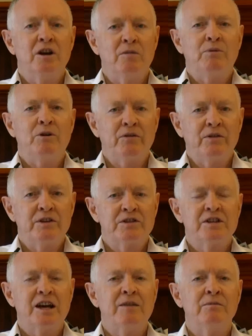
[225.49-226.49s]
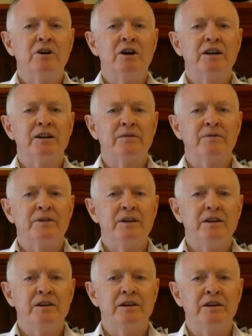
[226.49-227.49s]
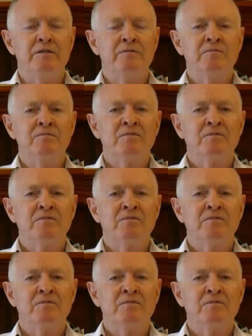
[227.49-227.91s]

upon the same line of thinking.